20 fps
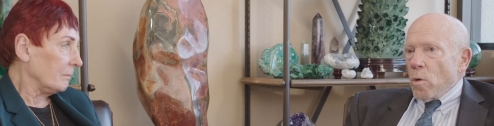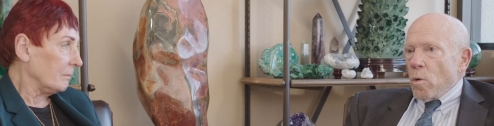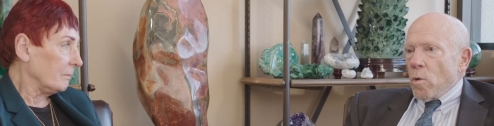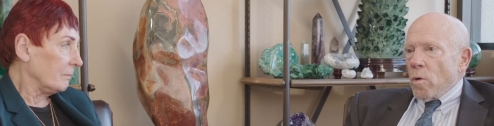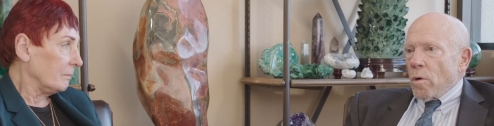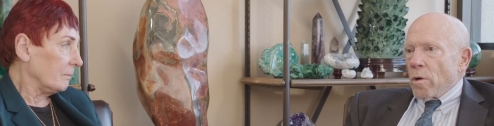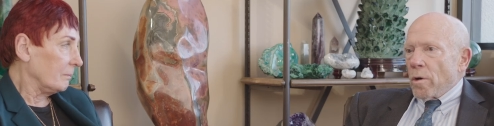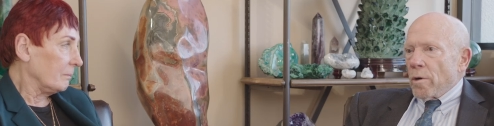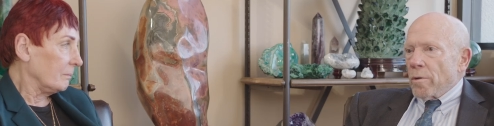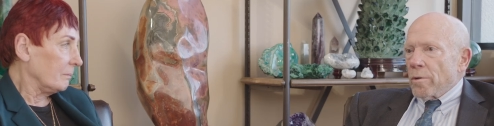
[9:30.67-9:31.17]

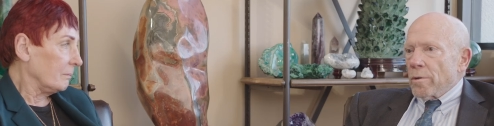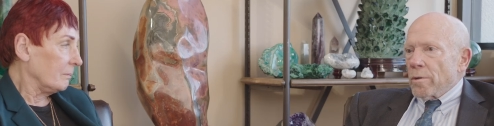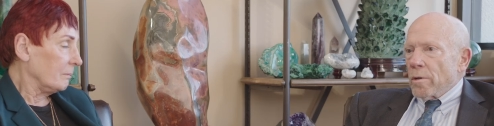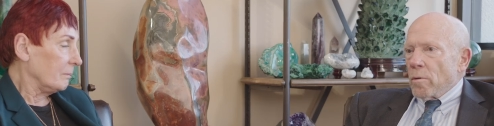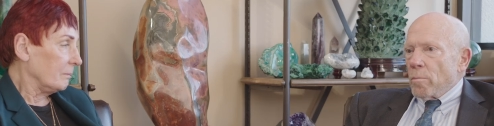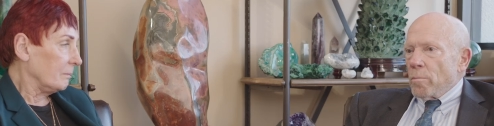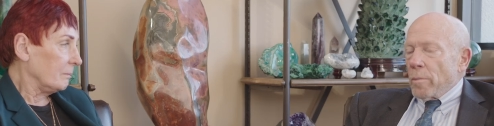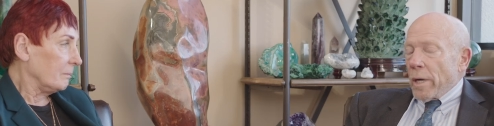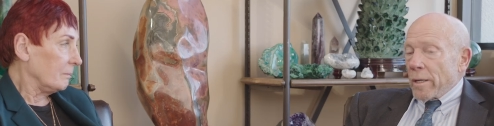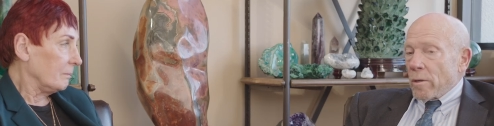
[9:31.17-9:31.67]
Speaker 1: or
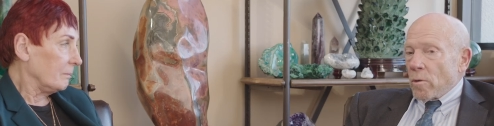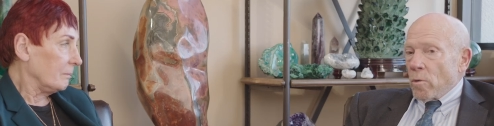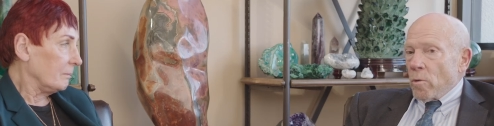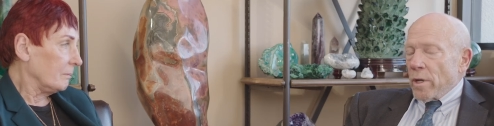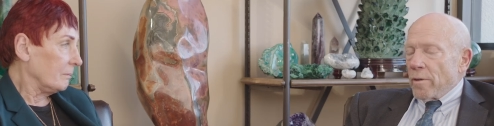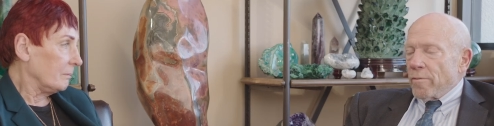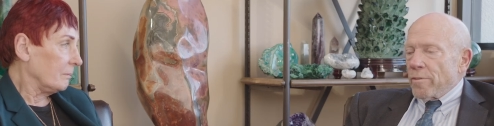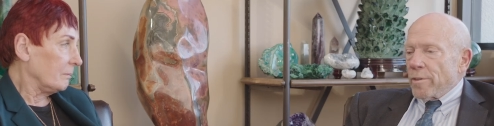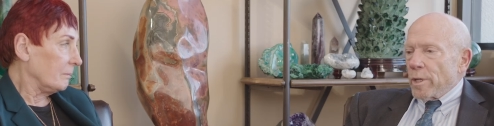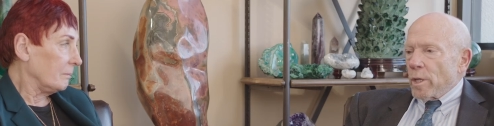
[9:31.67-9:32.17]

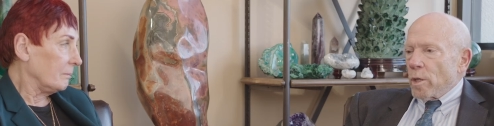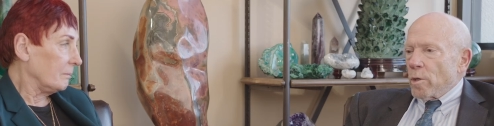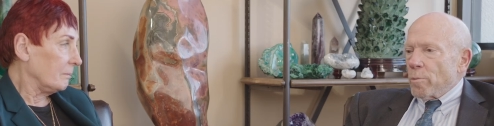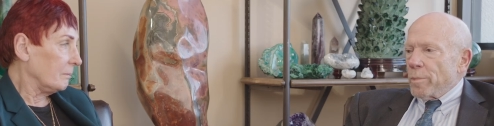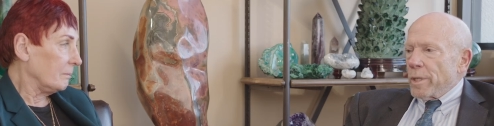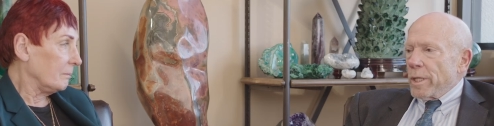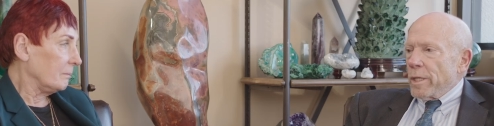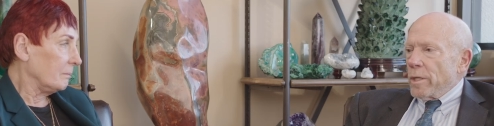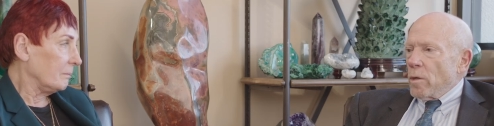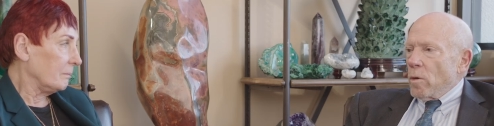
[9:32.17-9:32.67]
microwave
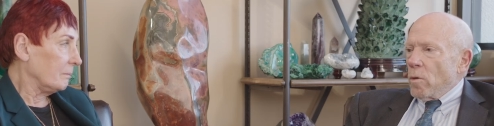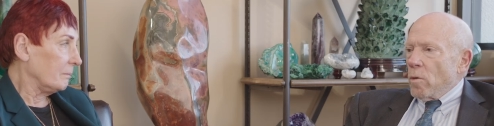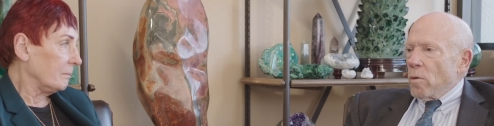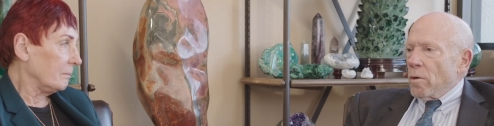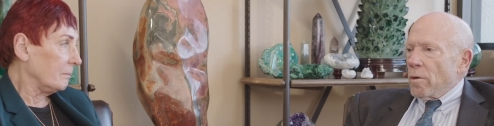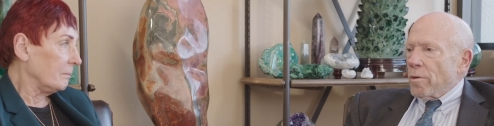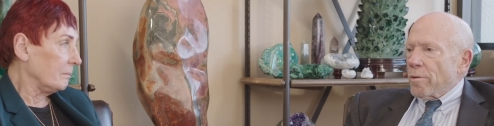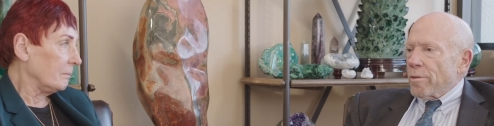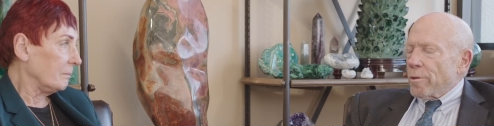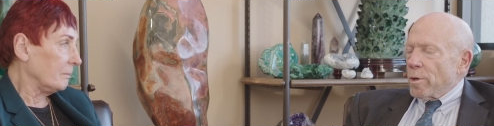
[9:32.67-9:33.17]
therapy
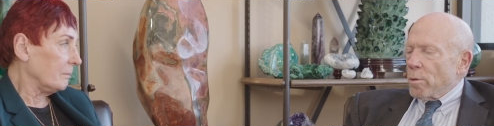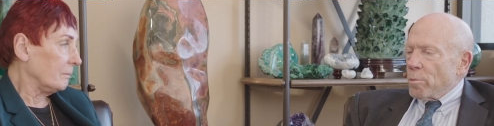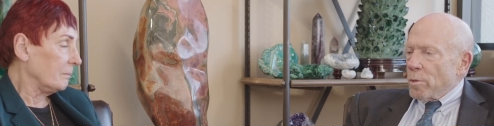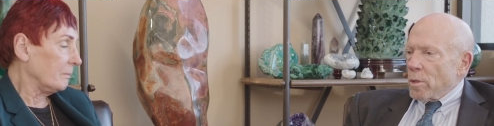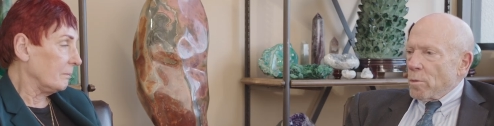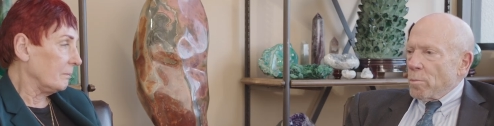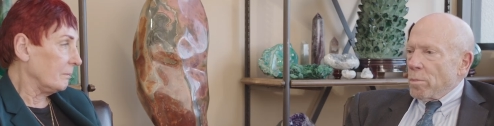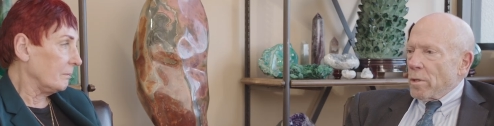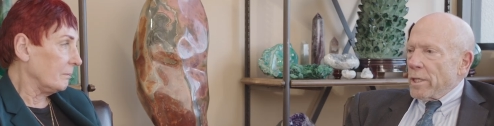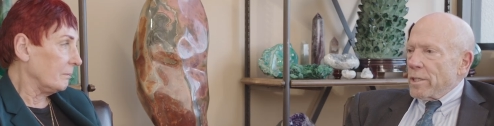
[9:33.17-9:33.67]
or thermal
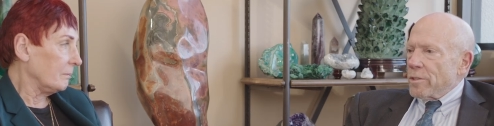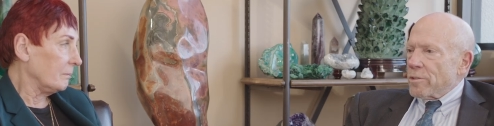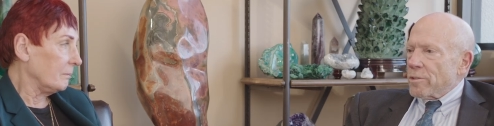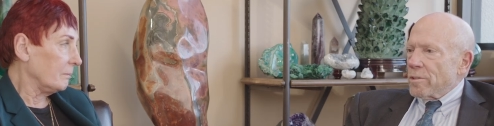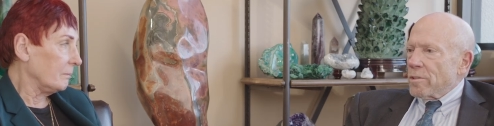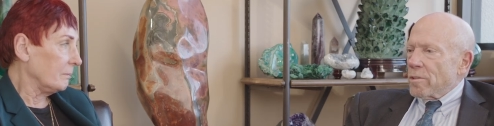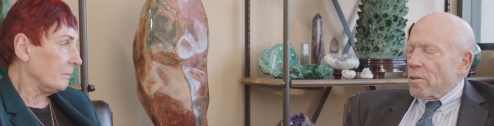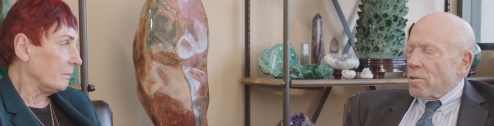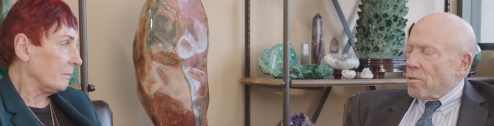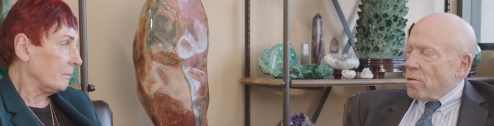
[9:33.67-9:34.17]

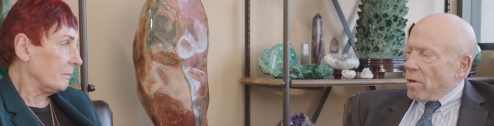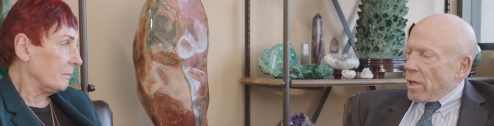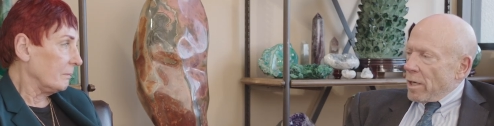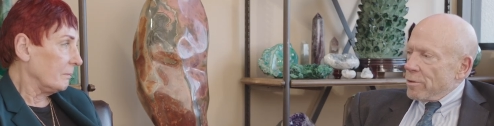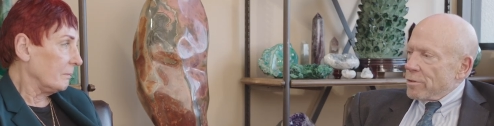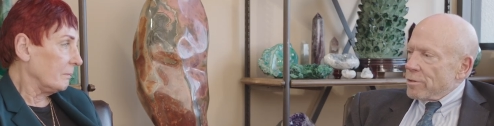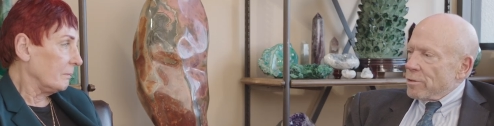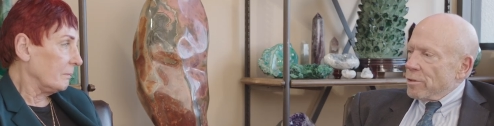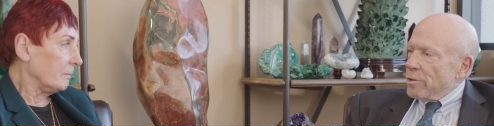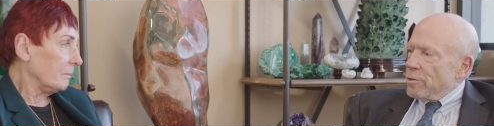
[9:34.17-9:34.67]
ablation or
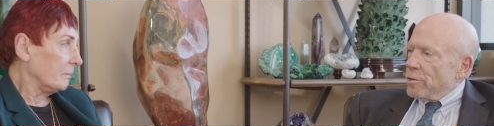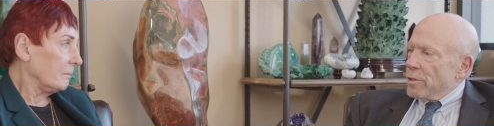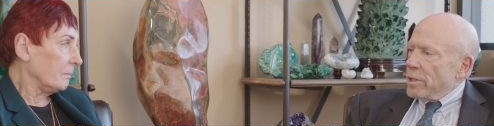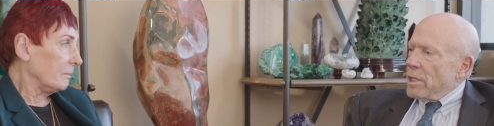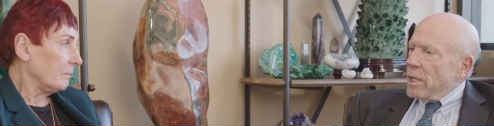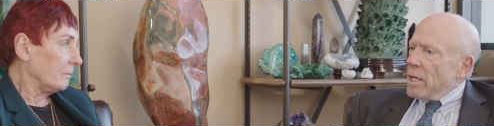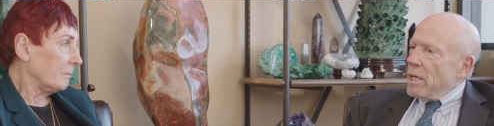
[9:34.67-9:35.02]
cryosurgery,